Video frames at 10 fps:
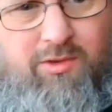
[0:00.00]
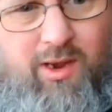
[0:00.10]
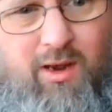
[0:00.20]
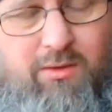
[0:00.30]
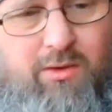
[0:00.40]

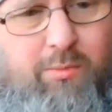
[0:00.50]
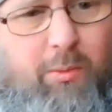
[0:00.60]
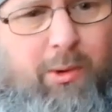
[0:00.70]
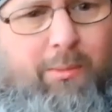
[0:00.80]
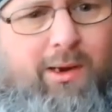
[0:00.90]
stouts as
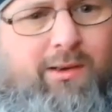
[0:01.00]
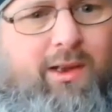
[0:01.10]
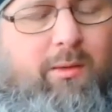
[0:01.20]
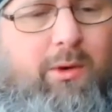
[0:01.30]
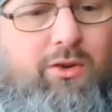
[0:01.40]
probably a
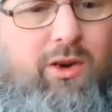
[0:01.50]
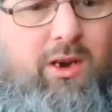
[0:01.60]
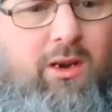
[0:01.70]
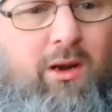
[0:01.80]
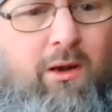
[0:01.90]
mainstay of my
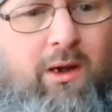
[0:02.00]
drinking.